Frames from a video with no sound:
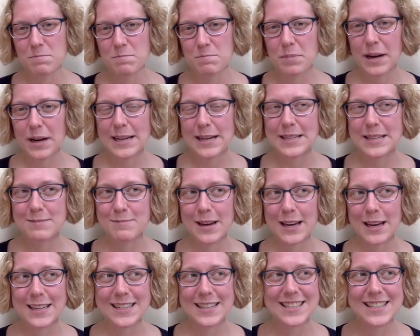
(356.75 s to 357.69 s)
But I did
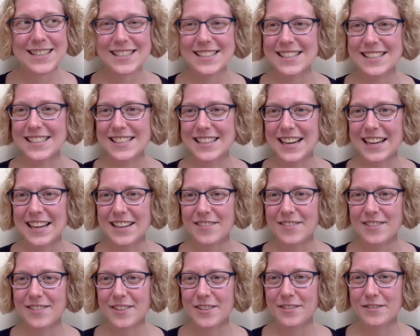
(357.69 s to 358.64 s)
manage to sustain it
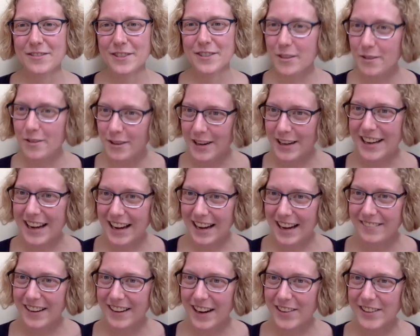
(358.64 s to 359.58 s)
for the full
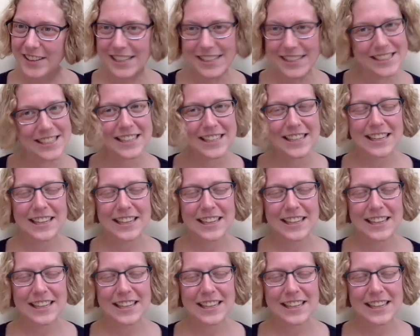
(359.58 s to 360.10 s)
3.5 hours.